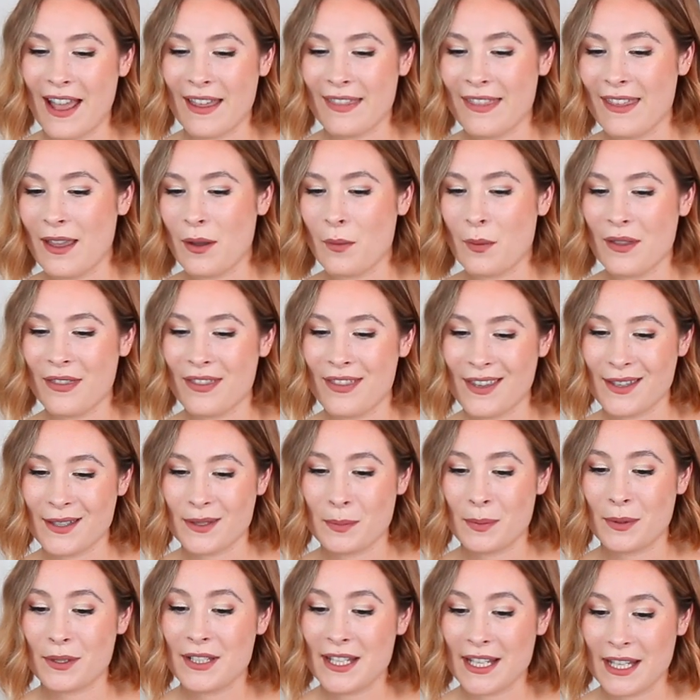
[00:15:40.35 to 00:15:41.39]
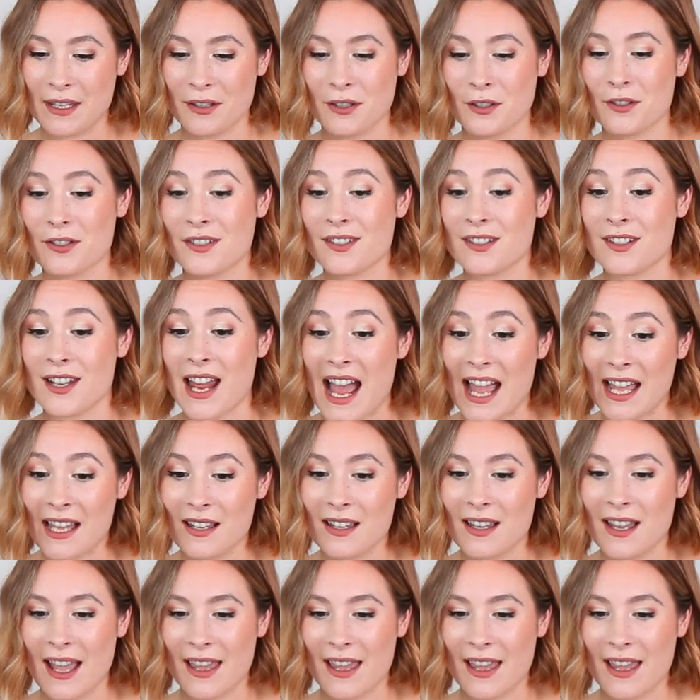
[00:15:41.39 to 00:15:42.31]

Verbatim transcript: I think with this particular style,